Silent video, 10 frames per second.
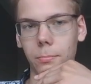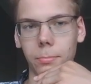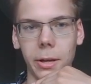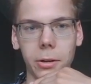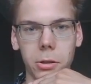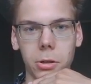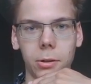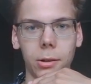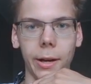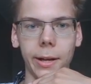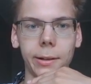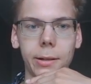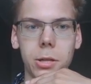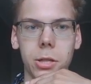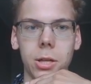players
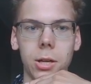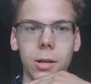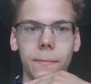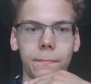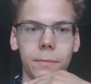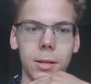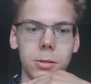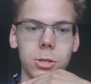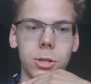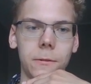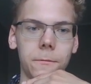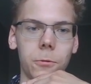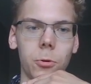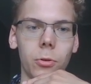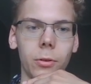likely see that
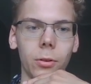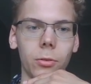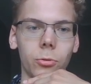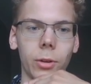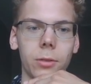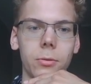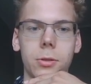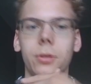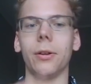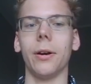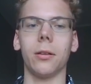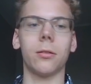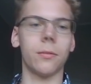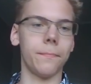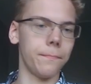g4 threatens the
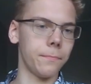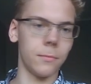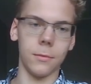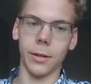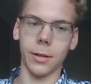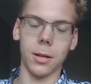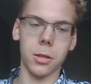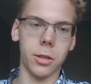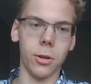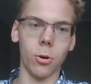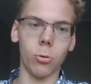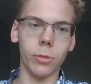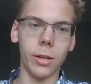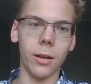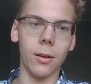knight. Like it's the
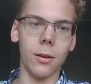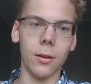only